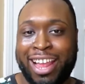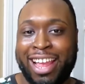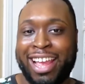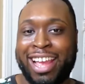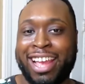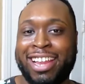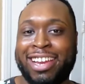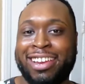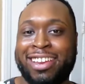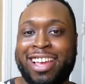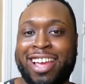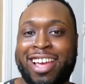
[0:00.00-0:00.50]

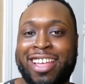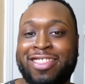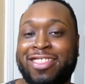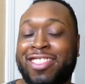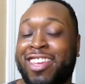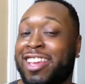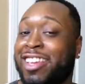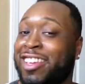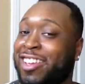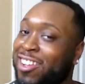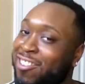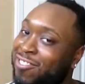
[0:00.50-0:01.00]
And
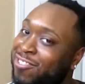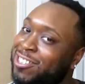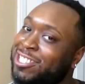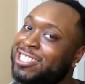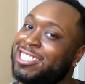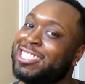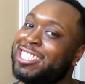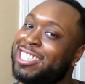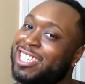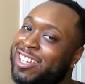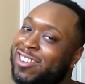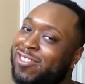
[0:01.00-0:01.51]
thank y'all for
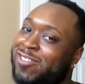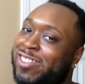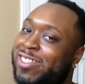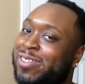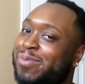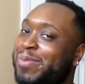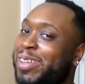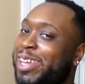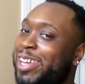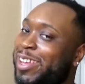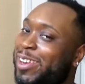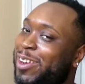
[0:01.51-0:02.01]
sticking
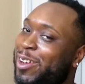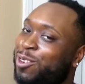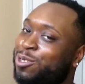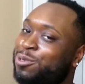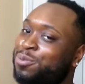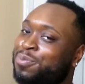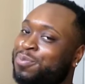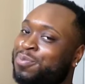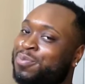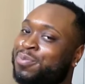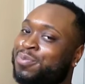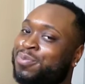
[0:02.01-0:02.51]
with me, you
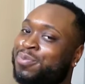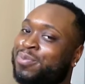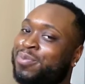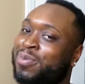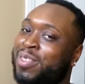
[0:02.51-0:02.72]
know.